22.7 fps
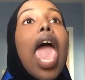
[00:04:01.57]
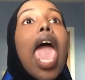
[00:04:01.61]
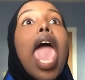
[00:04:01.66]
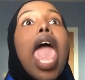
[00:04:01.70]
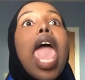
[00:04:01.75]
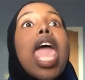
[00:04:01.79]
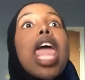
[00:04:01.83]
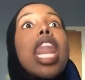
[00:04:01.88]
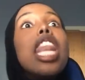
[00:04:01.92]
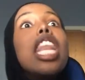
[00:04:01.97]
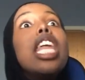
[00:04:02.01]

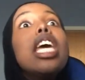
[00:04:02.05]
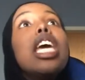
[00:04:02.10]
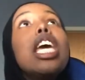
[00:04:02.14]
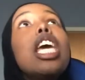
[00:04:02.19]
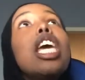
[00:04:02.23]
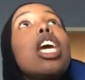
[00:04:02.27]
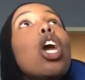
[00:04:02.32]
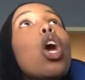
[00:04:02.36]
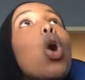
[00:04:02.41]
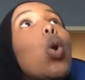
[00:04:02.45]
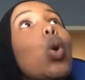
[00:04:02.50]
And
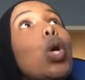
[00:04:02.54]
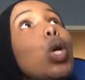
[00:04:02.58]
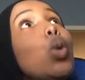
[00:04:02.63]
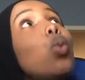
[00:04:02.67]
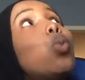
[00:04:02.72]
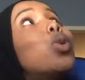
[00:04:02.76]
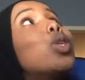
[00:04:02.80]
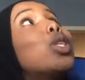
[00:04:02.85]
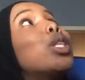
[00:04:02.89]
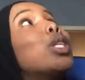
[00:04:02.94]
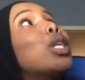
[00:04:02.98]

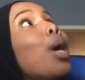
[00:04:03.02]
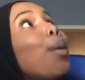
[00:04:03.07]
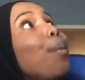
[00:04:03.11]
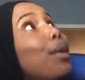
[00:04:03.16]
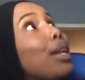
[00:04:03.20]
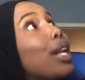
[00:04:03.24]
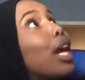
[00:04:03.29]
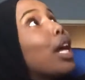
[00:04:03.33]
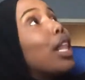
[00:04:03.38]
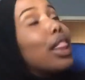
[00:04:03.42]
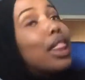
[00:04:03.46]
it was
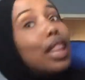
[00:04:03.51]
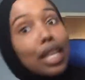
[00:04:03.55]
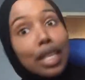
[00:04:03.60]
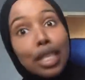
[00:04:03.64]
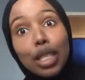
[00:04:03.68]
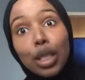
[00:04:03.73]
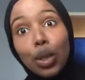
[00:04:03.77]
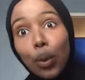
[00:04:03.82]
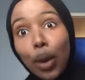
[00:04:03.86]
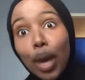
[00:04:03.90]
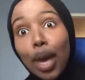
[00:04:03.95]
coming like
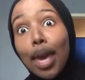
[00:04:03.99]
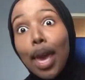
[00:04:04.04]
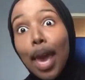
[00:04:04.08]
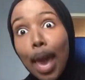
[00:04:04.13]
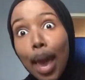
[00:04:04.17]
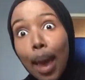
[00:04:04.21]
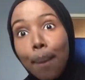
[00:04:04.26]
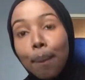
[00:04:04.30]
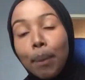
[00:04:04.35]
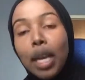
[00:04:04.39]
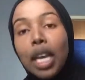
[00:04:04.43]
this, okay,
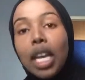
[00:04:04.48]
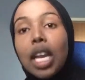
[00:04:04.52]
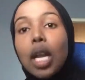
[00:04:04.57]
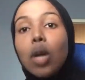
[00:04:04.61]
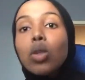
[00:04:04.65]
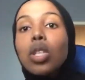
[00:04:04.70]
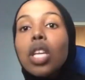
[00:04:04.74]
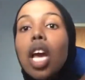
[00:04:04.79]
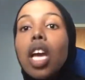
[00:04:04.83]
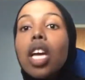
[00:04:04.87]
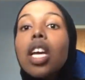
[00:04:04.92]
at me. And I
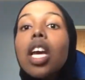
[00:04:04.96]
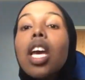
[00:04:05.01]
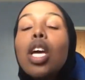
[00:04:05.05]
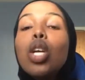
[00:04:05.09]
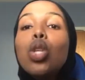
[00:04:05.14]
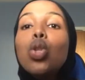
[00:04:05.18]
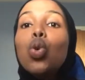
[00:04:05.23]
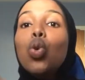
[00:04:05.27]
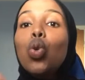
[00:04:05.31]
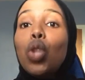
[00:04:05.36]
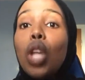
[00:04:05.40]
was like,
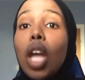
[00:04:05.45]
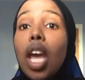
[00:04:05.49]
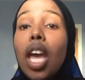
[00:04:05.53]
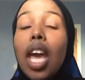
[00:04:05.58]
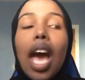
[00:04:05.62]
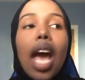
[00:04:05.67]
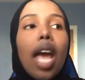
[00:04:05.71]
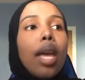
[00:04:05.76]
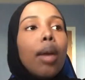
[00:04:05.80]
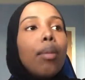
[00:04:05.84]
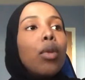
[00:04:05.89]

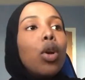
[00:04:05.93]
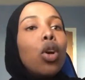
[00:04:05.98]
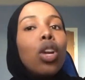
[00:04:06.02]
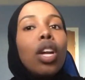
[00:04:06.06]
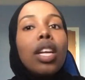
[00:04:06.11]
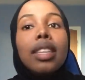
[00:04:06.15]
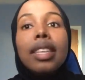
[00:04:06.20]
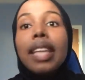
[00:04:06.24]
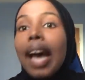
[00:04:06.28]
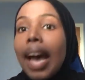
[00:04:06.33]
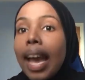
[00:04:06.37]
today I am
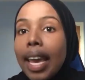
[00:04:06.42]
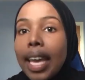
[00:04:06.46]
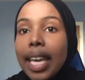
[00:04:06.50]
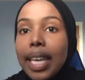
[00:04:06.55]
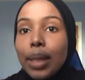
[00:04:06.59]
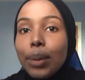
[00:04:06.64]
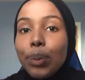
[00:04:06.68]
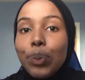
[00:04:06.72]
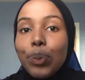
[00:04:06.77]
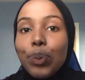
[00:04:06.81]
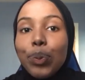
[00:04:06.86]
gonna
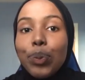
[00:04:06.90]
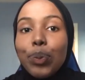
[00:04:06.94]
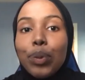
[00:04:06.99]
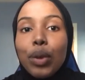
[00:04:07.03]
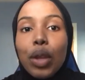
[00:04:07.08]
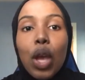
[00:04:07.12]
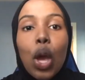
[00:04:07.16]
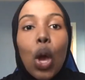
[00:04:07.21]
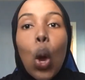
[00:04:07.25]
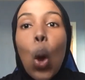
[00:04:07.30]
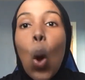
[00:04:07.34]

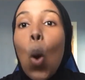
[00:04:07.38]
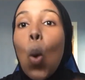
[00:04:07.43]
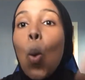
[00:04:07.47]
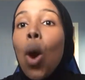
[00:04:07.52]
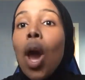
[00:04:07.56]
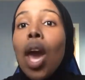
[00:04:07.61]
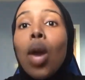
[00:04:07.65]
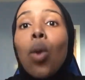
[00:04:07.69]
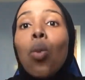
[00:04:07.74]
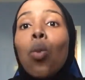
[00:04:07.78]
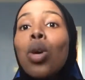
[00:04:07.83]
die.
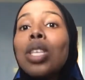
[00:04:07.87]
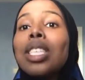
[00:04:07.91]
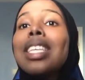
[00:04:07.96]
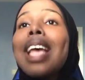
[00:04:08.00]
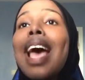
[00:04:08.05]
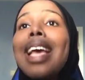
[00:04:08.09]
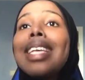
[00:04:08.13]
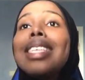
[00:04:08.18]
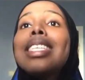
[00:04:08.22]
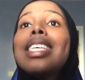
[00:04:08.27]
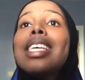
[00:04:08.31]
Why was
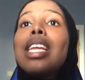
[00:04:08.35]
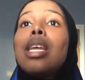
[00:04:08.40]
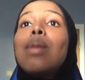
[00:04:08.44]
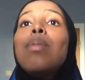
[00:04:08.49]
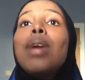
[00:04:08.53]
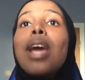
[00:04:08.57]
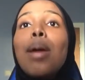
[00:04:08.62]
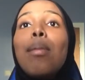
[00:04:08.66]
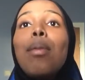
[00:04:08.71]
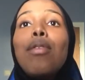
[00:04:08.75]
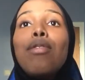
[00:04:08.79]
I
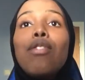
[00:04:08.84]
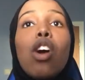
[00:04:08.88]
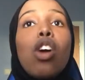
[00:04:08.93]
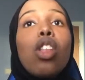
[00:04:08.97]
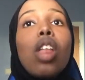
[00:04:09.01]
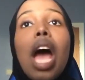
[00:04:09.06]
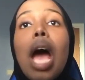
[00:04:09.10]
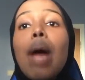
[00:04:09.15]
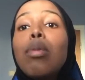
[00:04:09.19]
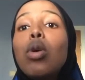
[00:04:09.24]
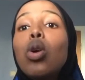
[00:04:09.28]
screaming at my
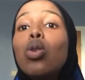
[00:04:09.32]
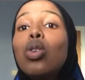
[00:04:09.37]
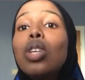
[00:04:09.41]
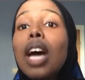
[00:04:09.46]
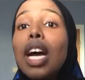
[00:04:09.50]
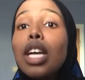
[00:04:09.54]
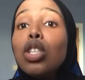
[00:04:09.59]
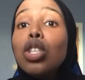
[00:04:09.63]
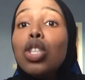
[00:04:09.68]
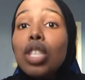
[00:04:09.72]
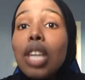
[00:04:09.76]
father? I'm gonna
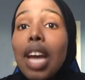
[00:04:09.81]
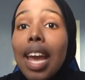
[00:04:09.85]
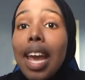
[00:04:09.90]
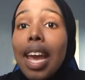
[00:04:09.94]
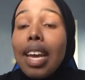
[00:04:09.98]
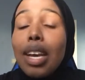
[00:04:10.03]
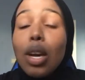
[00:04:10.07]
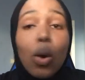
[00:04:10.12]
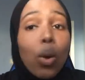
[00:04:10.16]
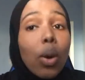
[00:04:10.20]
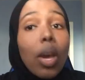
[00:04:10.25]
die
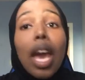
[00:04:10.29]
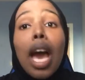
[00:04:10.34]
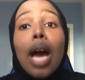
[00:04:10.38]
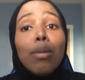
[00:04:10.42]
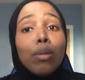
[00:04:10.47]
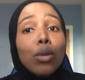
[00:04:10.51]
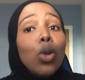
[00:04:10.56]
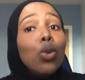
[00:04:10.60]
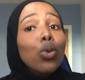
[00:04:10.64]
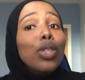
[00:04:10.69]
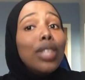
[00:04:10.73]
today. Okay,
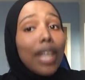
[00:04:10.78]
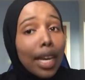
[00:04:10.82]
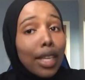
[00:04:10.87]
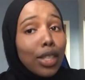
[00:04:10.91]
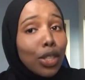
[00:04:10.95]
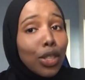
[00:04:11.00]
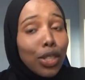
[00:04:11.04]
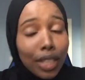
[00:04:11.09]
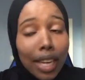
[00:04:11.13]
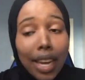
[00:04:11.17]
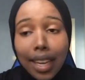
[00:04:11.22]
I'm gonna die
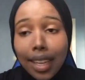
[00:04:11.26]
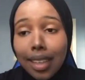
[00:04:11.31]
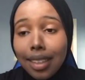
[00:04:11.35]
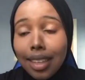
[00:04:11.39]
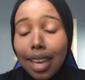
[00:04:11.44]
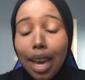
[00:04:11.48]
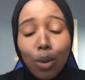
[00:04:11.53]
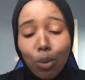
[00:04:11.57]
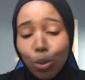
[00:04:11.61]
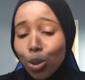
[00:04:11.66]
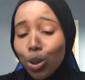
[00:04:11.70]
today.
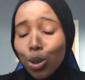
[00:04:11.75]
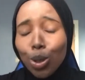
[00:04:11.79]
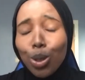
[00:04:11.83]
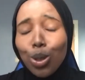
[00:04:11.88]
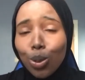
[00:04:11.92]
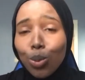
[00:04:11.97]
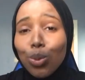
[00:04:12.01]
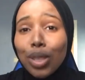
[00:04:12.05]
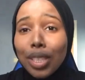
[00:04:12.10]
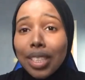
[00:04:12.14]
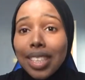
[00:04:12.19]
I was
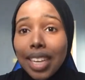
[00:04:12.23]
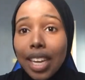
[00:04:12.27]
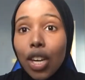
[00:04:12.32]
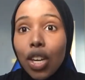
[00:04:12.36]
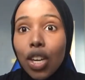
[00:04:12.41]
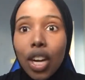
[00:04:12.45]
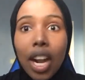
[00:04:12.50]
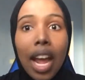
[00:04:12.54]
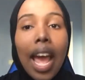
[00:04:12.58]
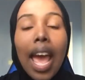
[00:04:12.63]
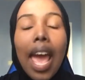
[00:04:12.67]
so
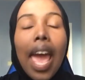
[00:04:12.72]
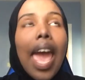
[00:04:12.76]
scared.